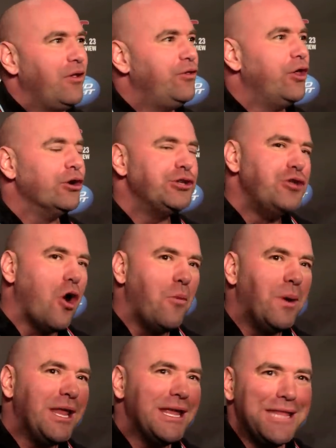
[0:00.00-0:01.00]
There's
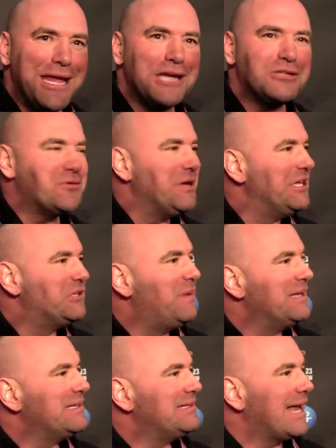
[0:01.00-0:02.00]
nobody in the history of this
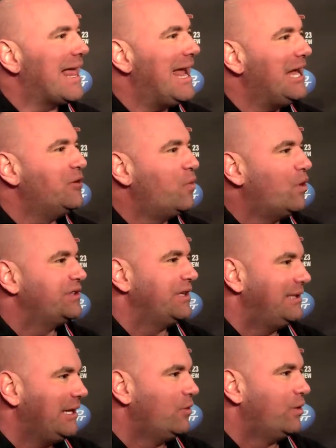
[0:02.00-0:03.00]
business that I hated worse
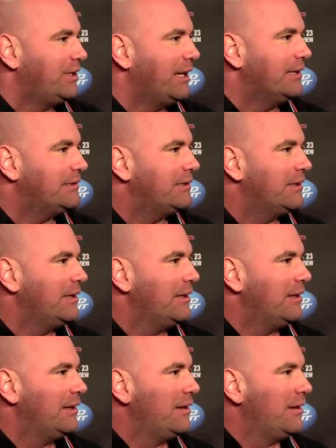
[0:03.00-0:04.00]
than Tito Ortiz.
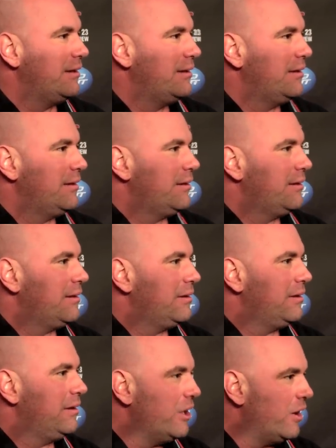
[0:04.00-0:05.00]

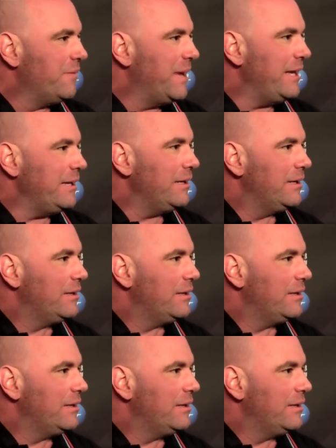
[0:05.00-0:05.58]
You know what I mean?